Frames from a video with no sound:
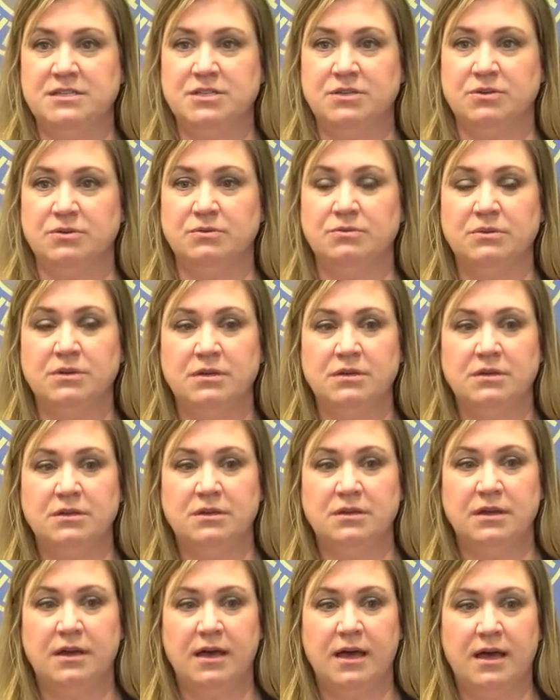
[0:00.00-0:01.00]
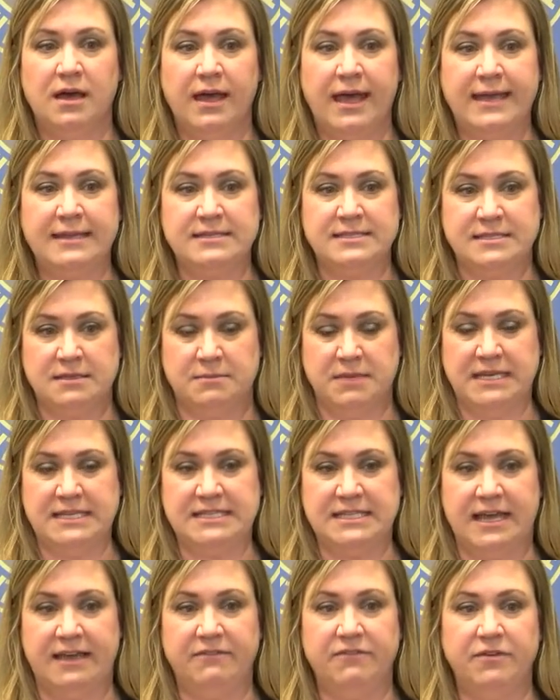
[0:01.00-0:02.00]
to uh, end
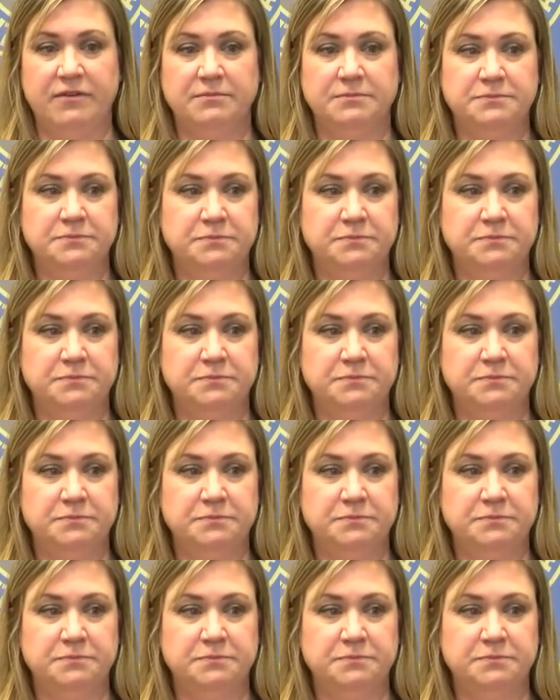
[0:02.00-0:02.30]
somebody's life.